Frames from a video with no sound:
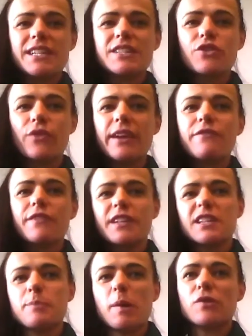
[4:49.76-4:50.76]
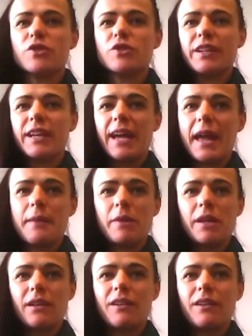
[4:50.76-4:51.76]
it's great for the exposure of the game,
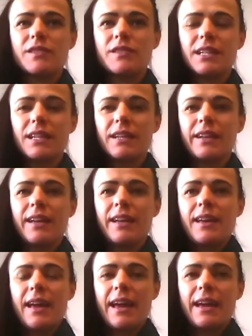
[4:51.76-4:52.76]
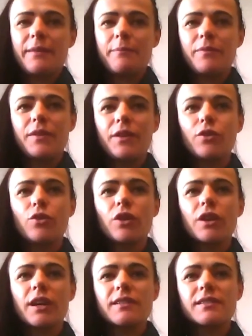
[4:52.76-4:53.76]
and obviously the young
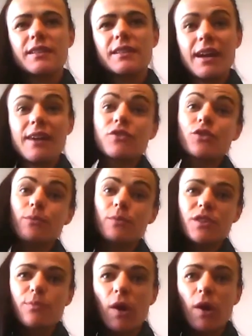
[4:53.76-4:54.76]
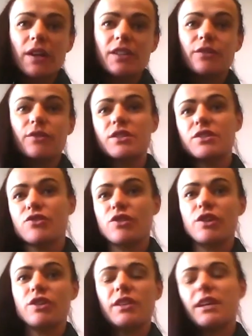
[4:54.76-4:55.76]
girls, that they have something to aspire to
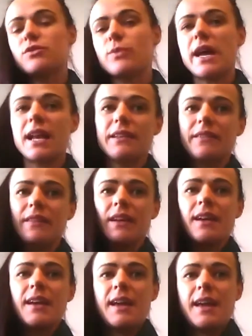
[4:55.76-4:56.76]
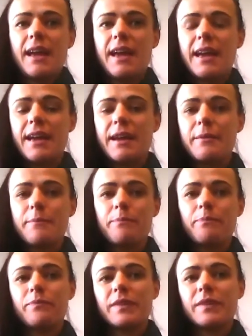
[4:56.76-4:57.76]
as well,
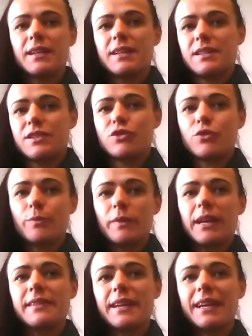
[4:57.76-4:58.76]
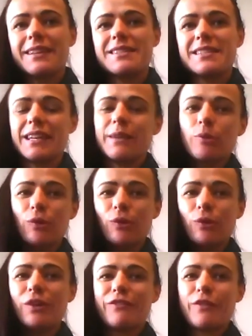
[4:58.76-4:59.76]
and something that they can see. But
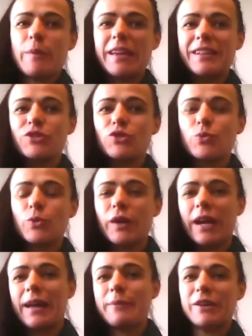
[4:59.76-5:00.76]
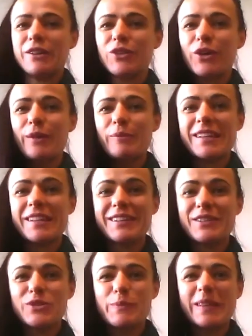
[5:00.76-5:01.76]
look, for me, it's just one game at a time. I think
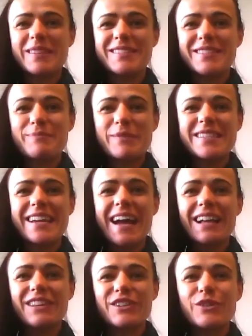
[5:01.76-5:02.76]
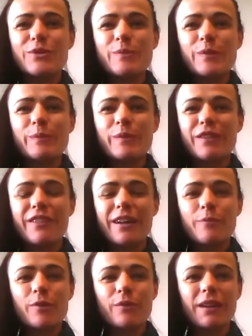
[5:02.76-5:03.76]
there's a busy calendar coming up in
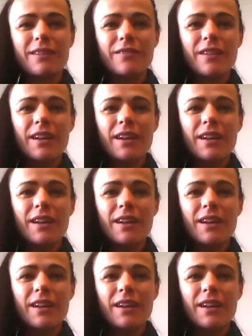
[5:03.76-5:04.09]
November. We have